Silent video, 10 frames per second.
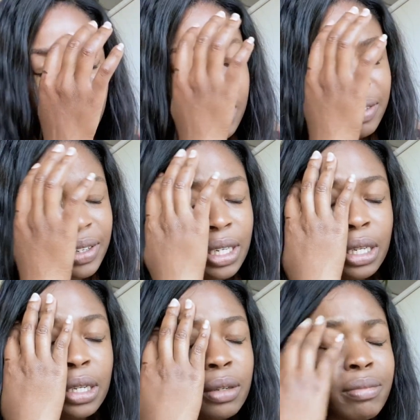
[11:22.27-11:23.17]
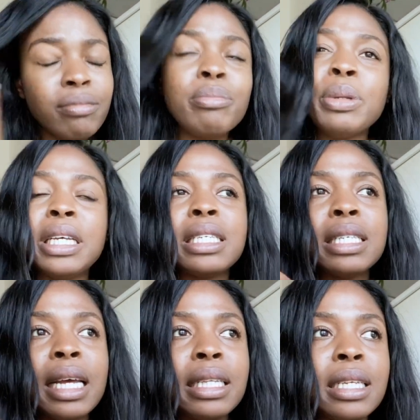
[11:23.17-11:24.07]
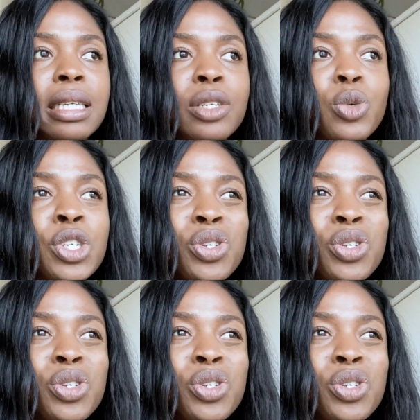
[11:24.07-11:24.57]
living in places like this as well,